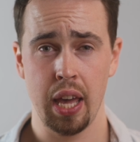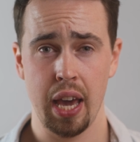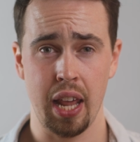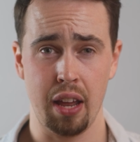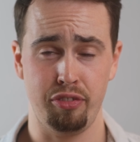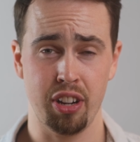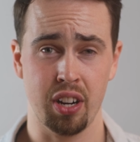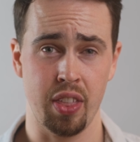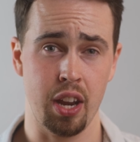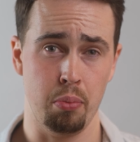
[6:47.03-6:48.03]
And I
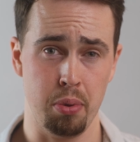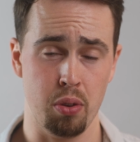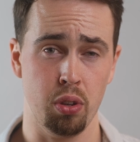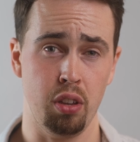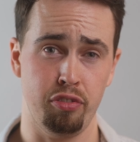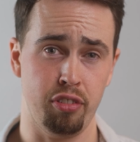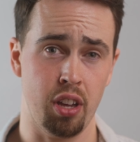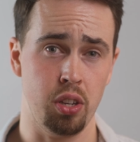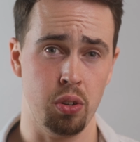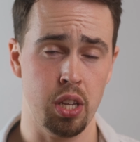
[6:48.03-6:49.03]
figured that it would be a really
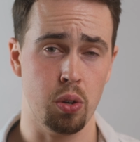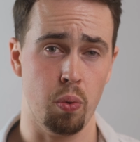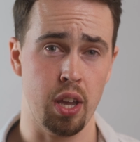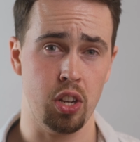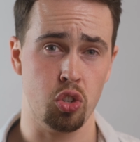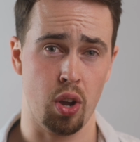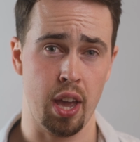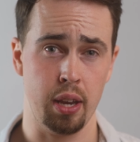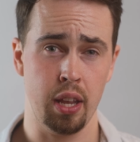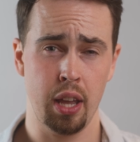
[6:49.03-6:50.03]
fun, unique way to try
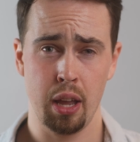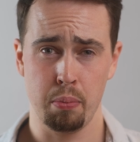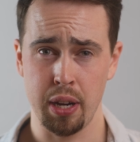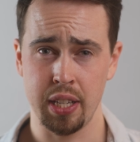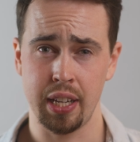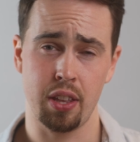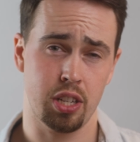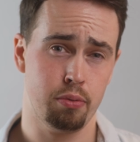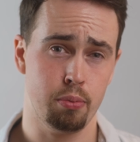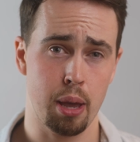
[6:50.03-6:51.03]
and bring together
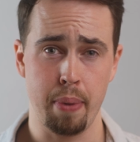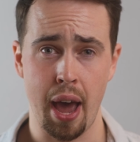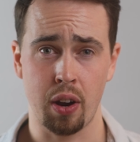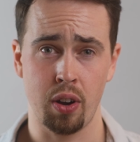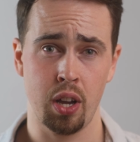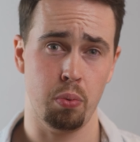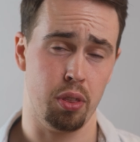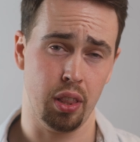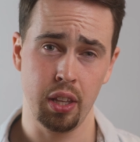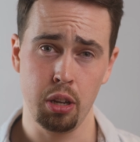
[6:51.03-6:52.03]
some of my background with
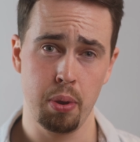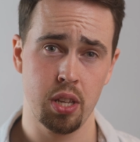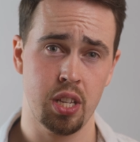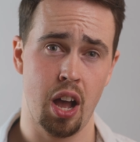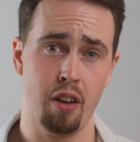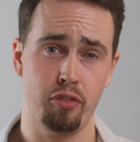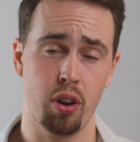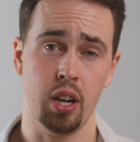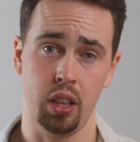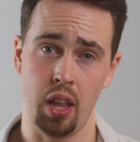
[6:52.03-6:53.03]
a little bit of software
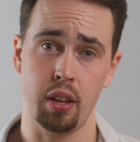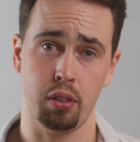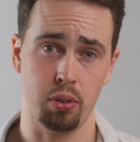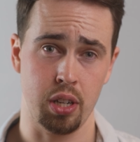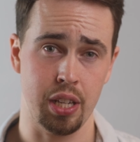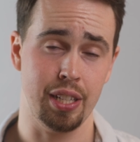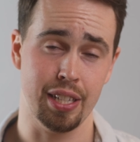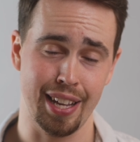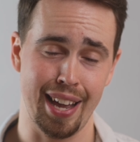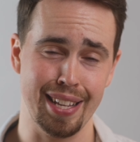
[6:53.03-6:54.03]
and a lot of 3D
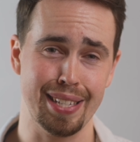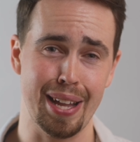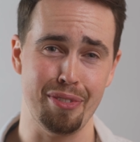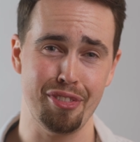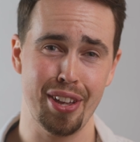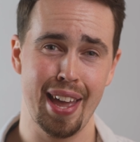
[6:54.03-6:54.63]
design stuff,